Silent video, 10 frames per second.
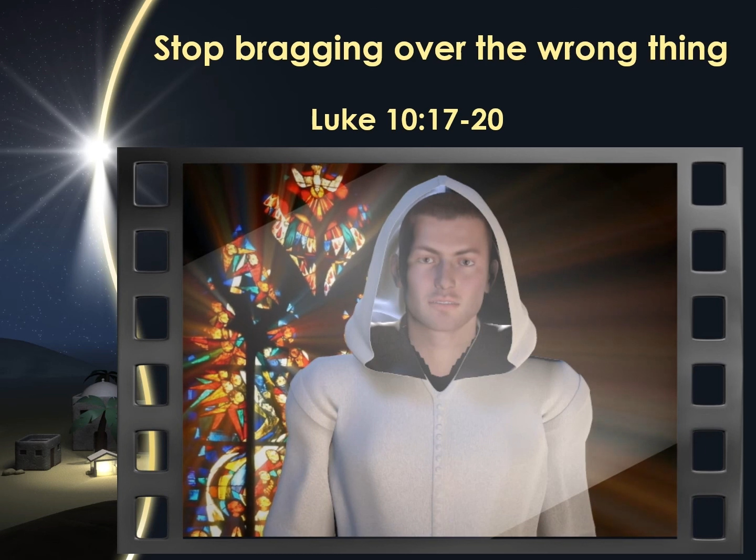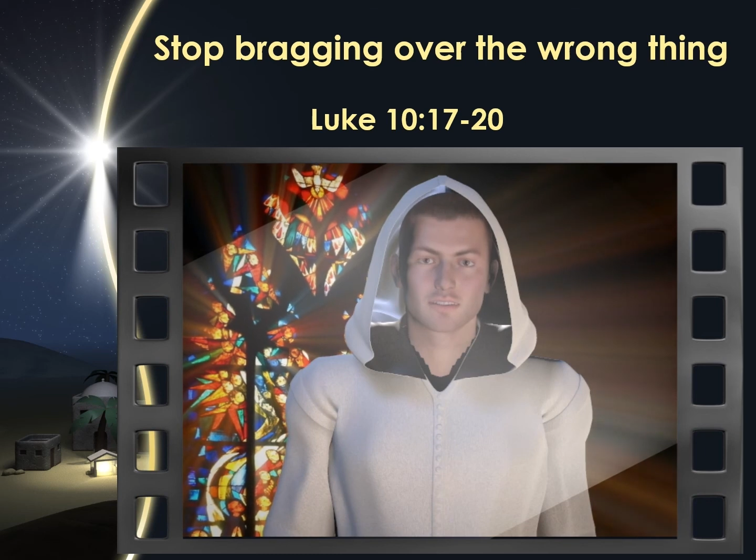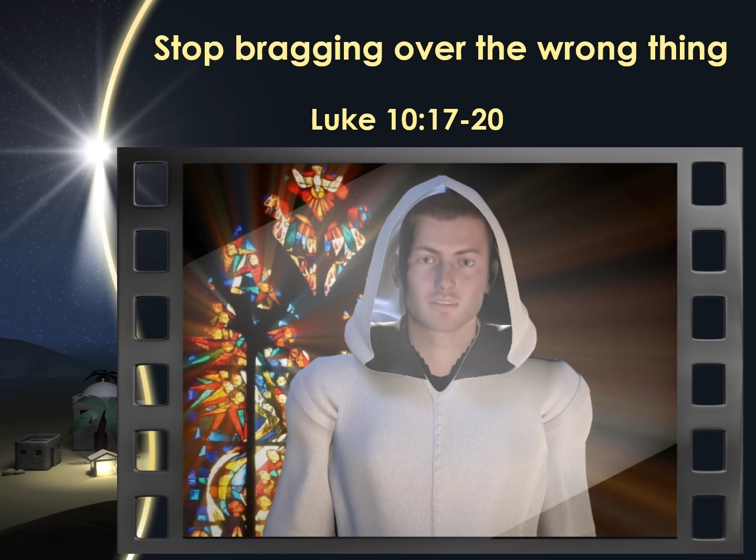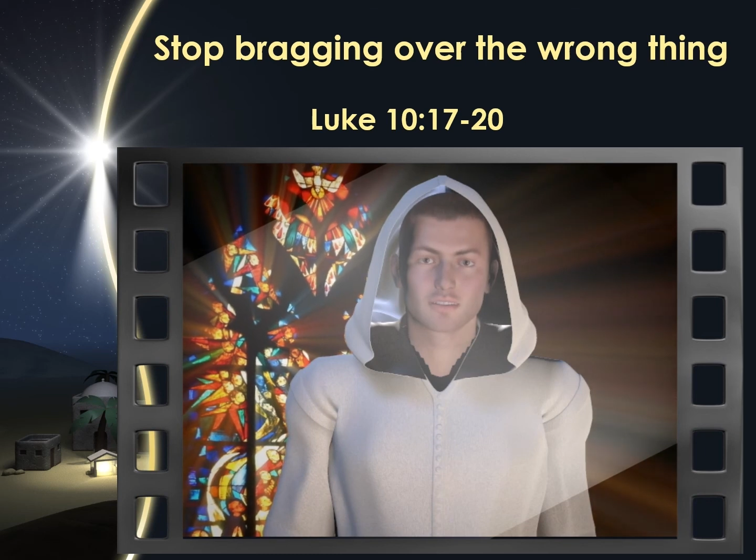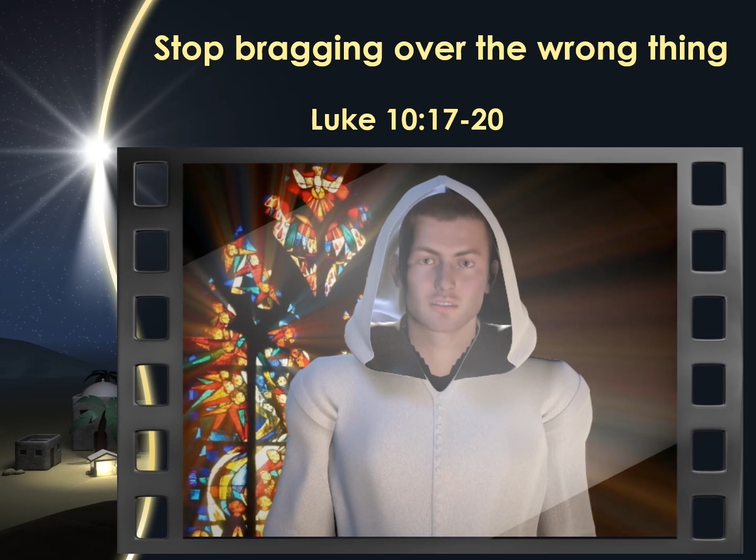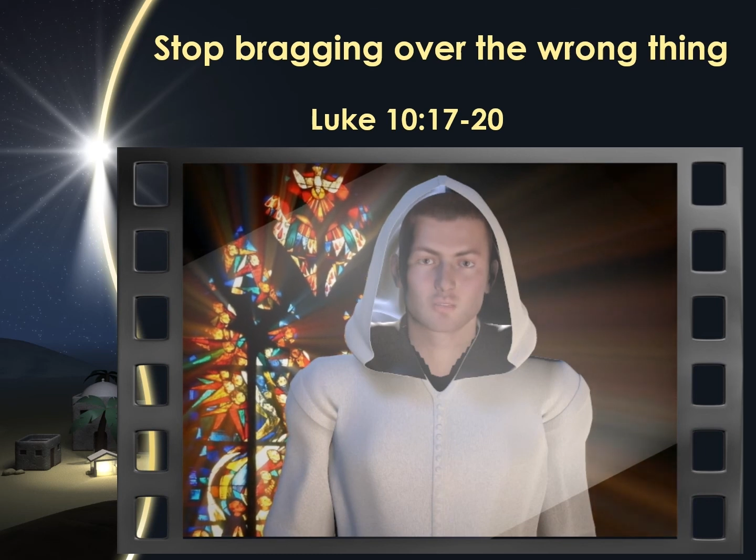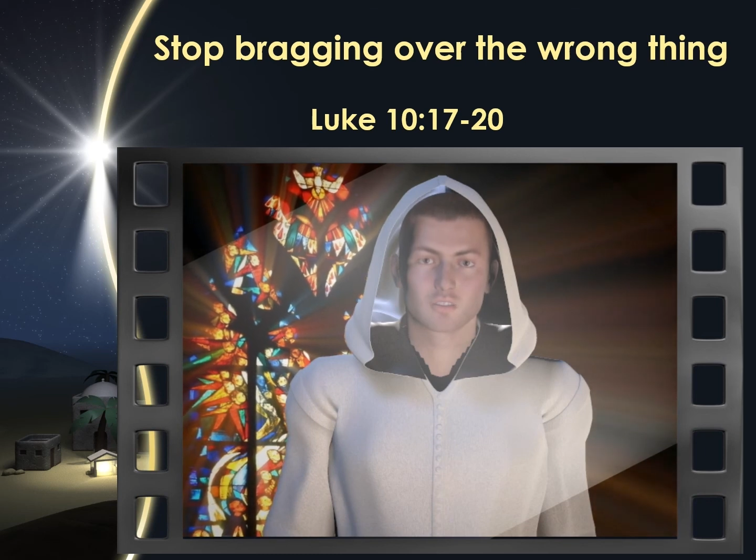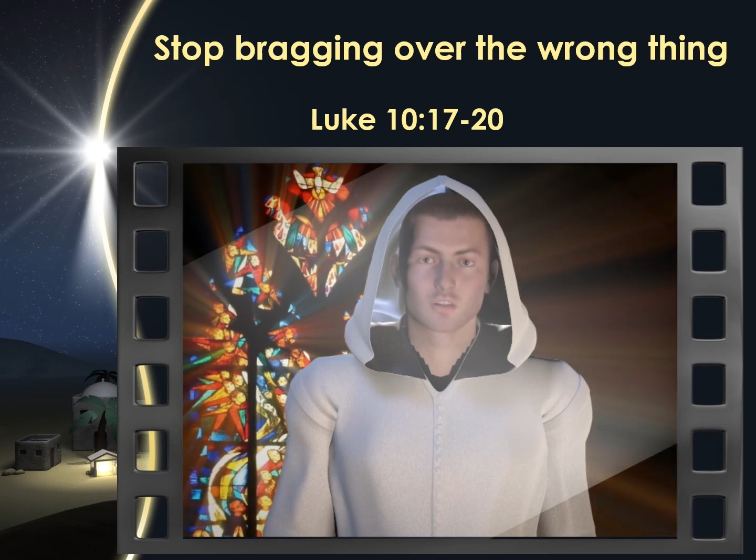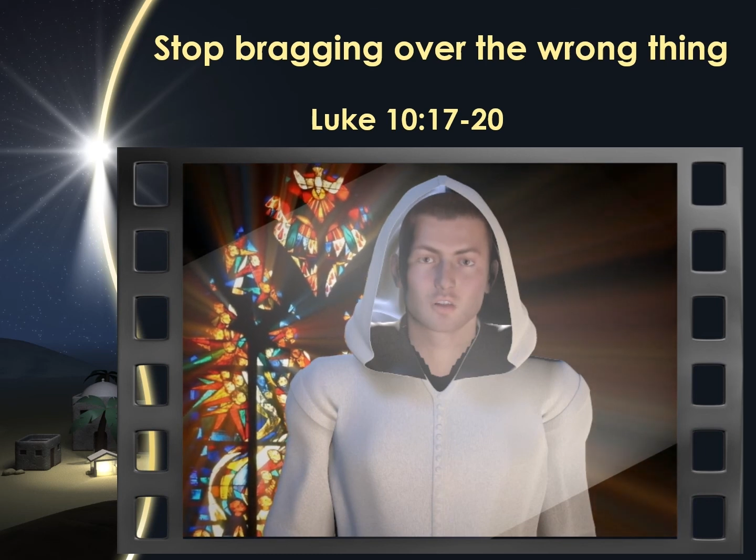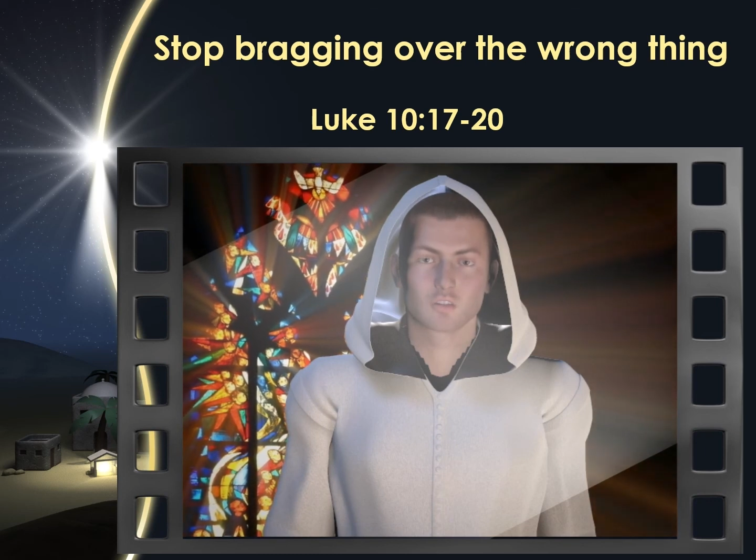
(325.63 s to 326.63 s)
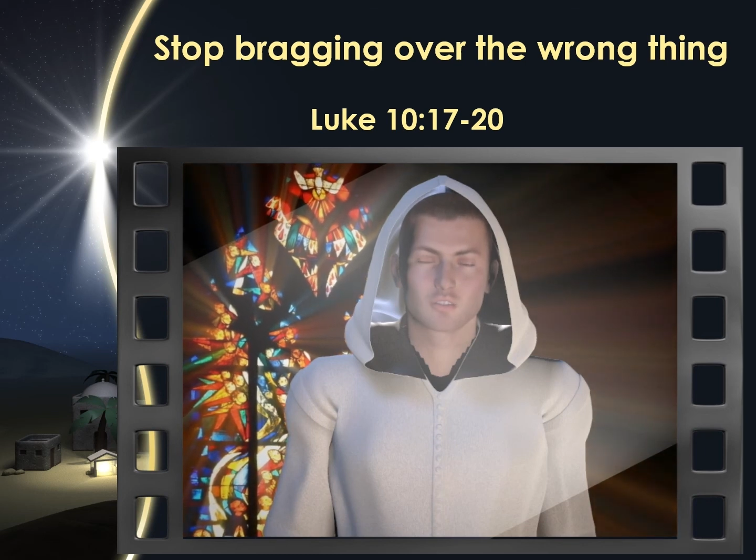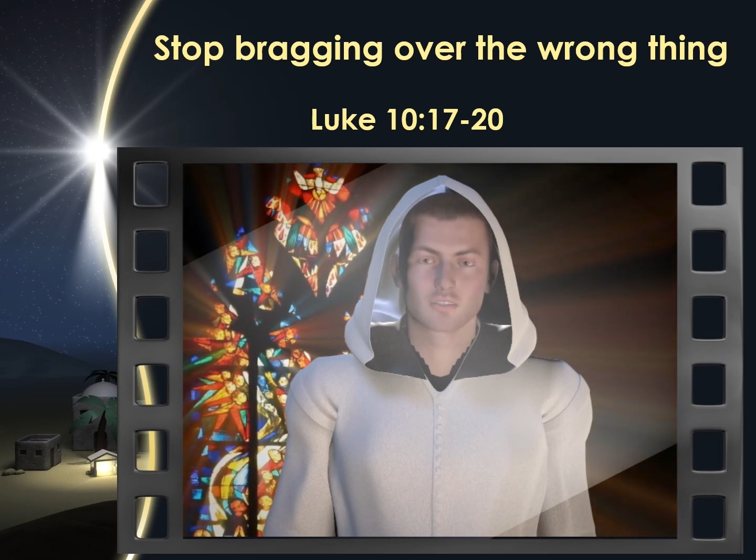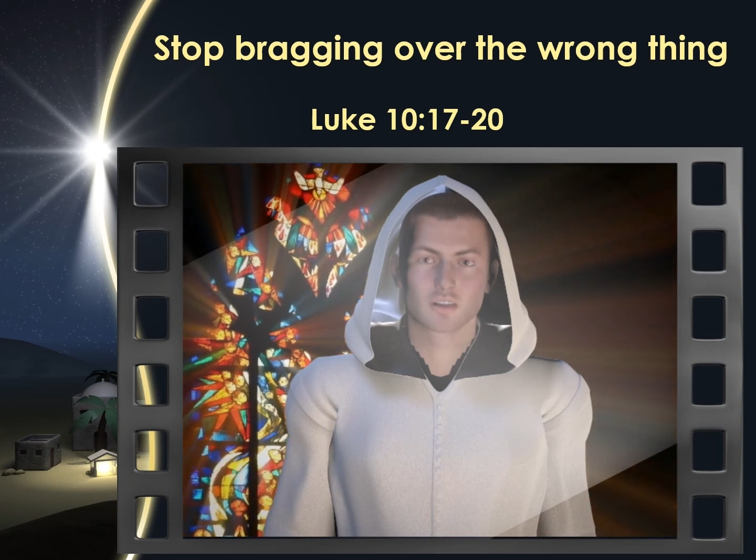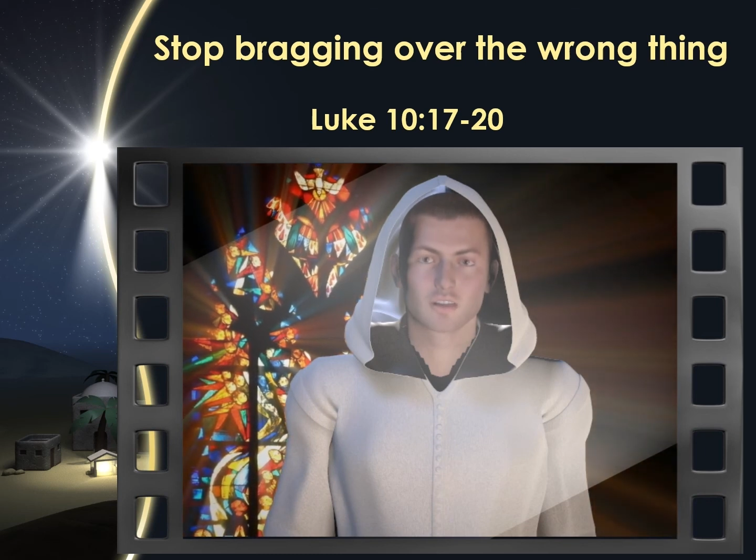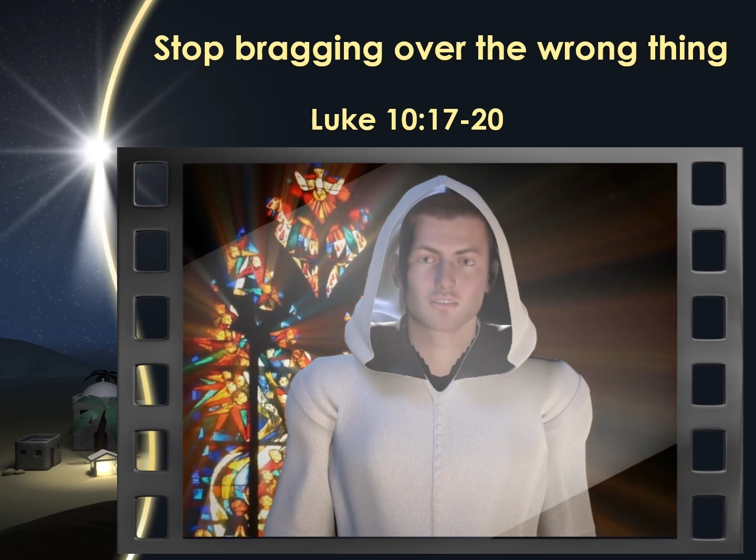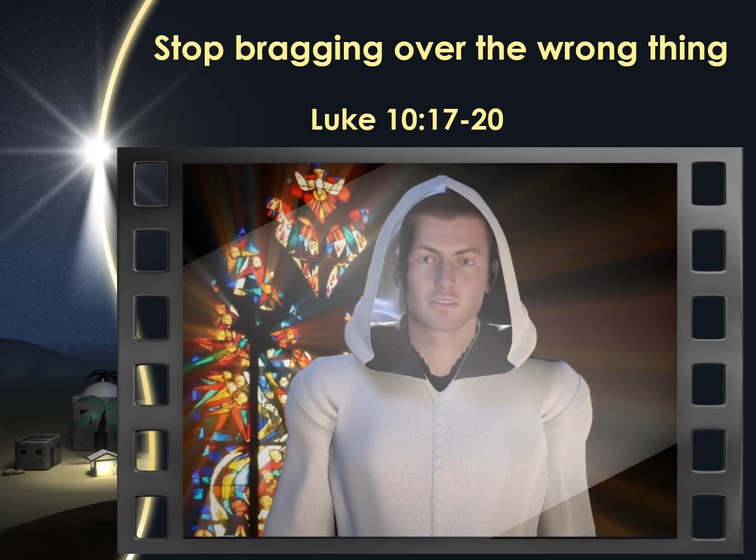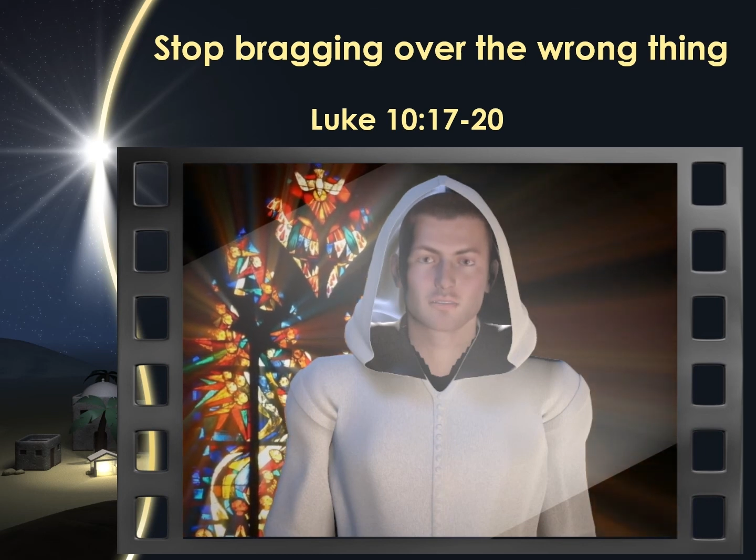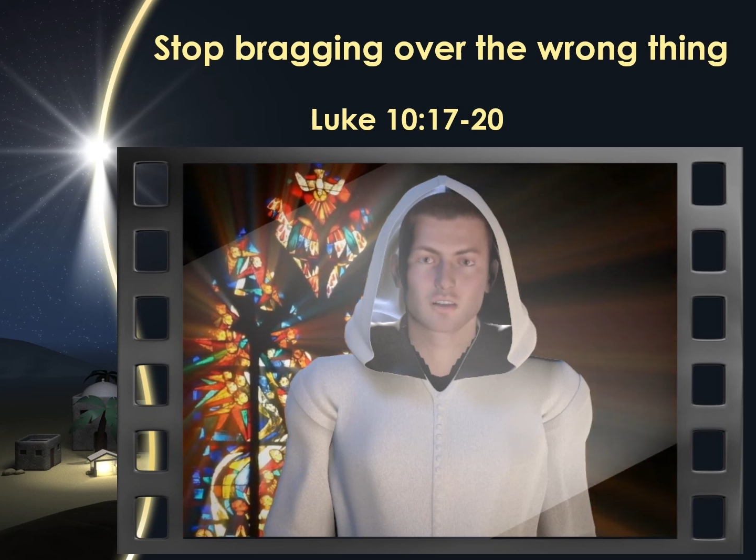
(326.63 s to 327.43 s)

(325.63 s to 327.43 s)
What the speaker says: in this rejoice not,